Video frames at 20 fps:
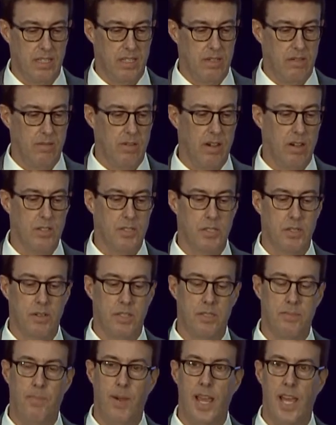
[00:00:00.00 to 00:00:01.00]
we also
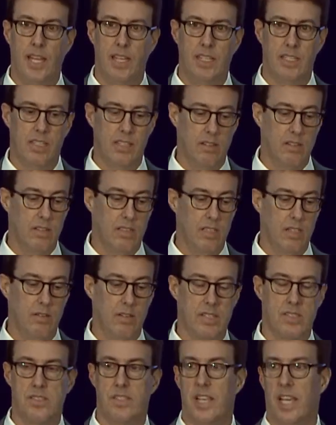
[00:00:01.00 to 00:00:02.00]
expanded to include
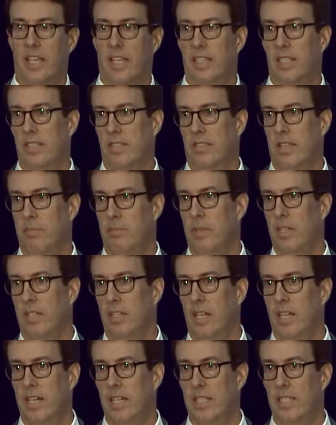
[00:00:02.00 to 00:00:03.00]
a second assembly
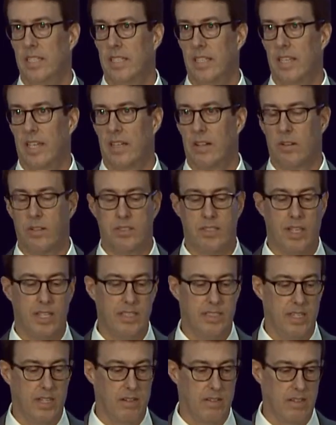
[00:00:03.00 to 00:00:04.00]
line at our
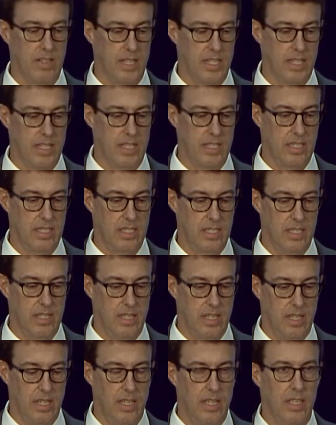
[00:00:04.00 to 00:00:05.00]
site there in Lincoln.
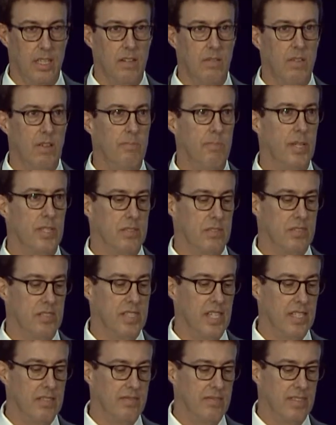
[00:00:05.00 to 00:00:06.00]
We built
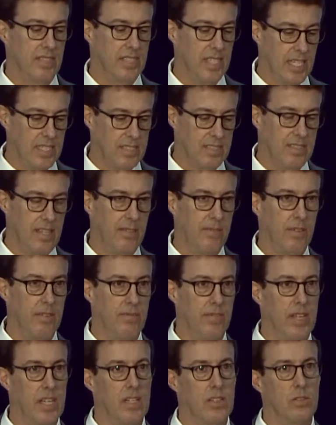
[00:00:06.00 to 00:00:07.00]
six different
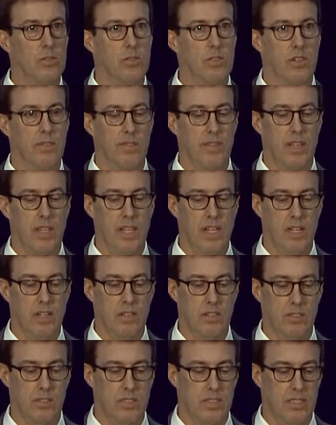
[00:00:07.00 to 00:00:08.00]
vehicles over the
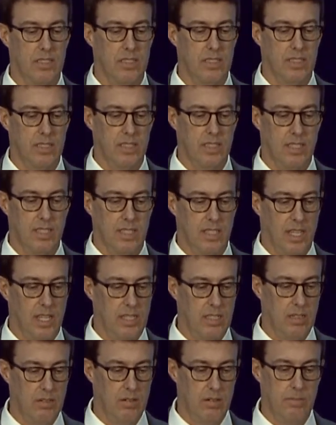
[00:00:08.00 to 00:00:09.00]
years,
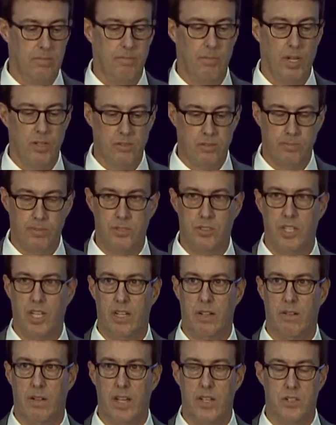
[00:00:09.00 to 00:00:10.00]
including multiple
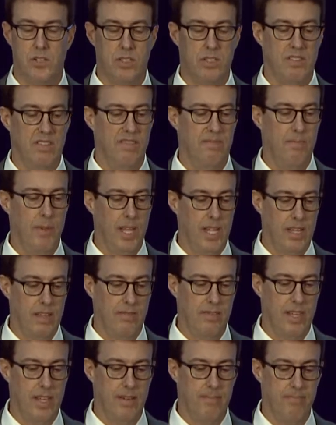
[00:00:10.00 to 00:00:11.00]
generations of many of
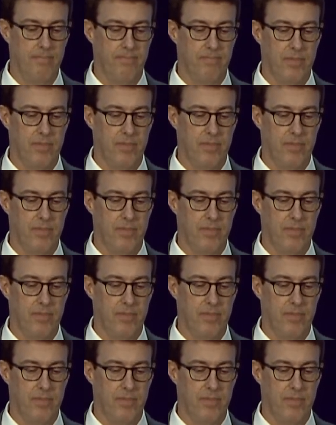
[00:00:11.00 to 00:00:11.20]
them,